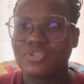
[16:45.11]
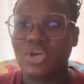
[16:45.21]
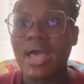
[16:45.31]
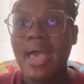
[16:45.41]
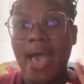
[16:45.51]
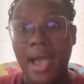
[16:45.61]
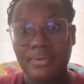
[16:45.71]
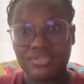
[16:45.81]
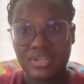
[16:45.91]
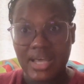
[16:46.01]
So I
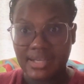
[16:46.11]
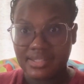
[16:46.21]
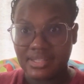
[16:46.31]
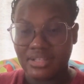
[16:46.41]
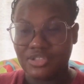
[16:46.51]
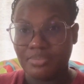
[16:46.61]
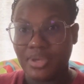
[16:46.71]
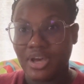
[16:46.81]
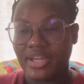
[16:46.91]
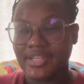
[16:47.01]
was relaxing, to
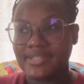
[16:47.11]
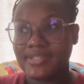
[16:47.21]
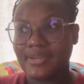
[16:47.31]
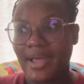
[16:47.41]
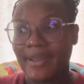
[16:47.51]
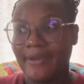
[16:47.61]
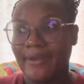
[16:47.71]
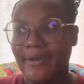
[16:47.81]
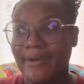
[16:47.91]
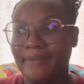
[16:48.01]
be honest,
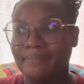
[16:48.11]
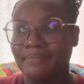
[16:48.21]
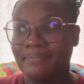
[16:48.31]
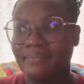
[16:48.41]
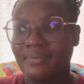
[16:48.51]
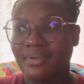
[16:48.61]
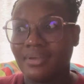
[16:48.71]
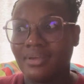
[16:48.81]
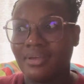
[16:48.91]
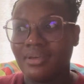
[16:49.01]
and
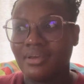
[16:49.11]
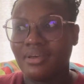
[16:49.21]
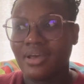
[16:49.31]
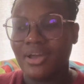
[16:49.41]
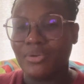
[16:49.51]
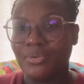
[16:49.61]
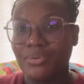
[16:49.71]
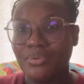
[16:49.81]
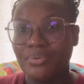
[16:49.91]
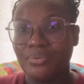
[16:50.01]
I don't
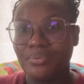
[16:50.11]
know,